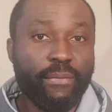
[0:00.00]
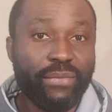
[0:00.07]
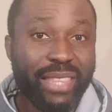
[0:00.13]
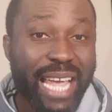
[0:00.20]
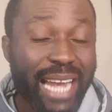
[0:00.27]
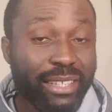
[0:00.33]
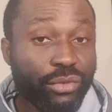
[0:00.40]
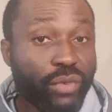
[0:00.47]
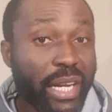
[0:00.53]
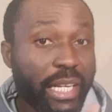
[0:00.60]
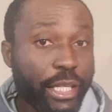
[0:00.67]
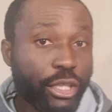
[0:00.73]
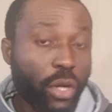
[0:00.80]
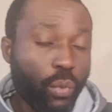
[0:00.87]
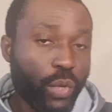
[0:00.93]
that
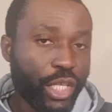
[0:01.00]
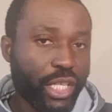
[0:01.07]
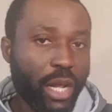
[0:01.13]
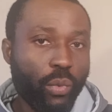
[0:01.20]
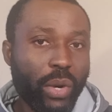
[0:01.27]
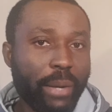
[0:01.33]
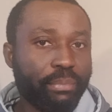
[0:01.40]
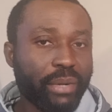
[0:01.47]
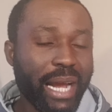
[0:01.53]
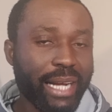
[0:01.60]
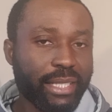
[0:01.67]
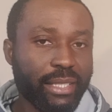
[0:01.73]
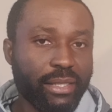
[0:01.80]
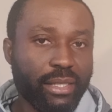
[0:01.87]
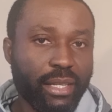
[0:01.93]
religion which they were
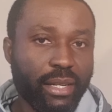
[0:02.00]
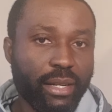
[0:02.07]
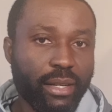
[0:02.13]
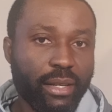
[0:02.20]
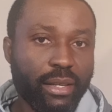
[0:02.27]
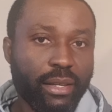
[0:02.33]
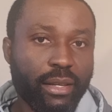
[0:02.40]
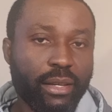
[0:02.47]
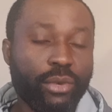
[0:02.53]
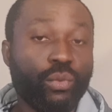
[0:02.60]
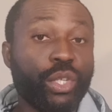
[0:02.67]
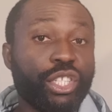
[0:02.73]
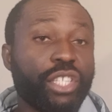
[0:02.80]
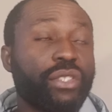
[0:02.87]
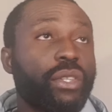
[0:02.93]
practicing
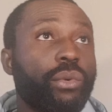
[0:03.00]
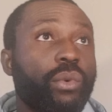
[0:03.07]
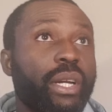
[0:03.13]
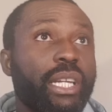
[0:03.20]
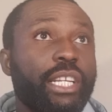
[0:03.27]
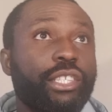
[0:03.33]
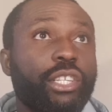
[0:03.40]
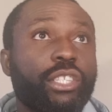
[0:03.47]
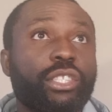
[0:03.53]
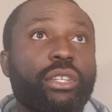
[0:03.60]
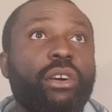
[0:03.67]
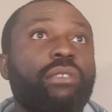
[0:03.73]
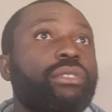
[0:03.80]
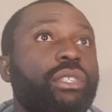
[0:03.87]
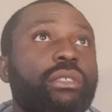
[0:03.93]
which is the religions
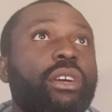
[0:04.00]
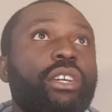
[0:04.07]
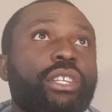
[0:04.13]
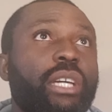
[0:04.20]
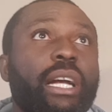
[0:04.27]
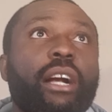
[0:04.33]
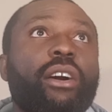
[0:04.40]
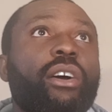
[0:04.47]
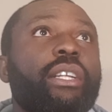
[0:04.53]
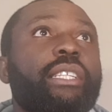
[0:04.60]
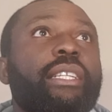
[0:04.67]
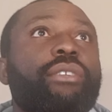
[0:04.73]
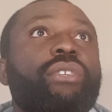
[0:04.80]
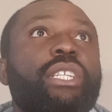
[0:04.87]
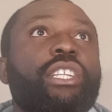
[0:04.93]
of you know you can call it
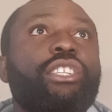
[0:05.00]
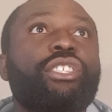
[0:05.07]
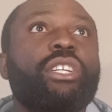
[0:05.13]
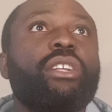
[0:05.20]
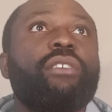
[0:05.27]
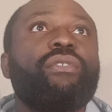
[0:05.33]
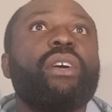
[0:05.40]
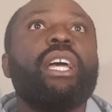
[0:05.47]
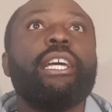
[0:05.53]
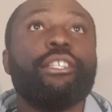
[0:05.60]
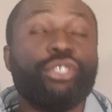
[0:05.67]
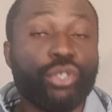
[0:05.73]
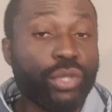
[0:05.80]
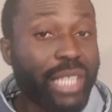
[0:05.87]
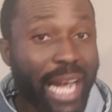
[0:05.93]
the religion of
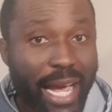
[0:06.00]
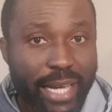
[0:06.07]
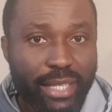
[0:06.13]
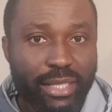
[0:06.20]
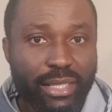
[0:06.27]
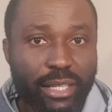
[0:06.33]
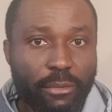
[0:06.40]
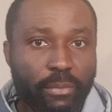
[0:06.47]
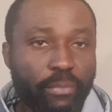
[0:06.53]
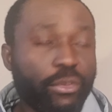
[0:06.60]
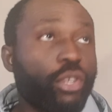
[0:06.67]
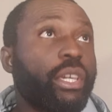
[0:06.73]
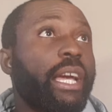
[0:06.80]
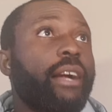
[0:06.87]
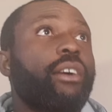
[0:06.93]
judaism you
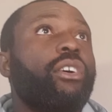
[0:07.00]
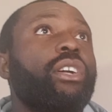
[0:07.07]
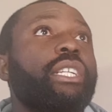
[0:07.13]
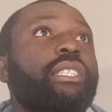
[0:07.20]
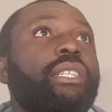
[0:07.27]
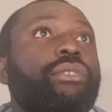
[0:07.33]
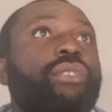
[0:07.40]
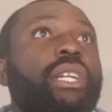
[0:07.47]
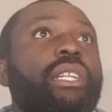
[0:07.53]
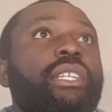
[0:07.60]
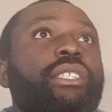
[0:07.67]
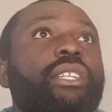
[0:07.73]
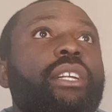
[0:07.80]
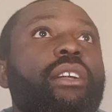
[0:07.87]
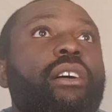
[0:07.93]
can call it the
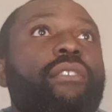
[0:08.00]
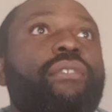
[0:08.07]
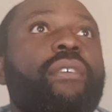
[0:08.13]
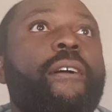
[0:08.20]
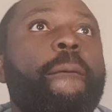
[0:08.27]
religion of